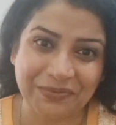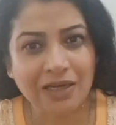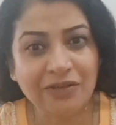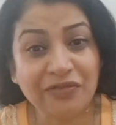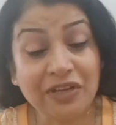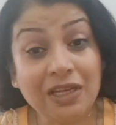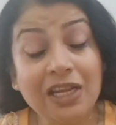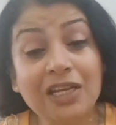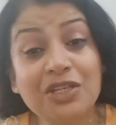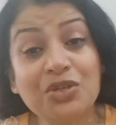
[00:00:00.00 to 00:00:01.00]
And if we
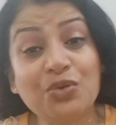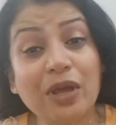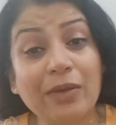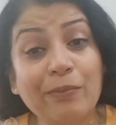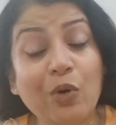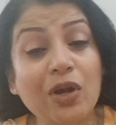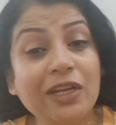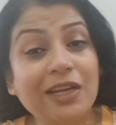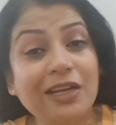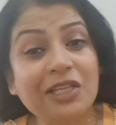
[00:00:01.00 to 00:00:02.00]
need to
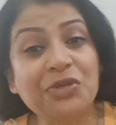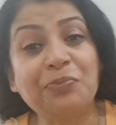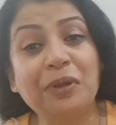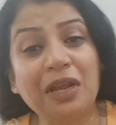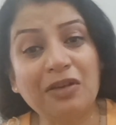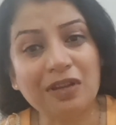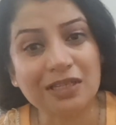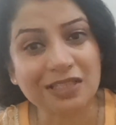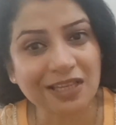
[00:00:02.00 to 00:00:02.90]
embody and experience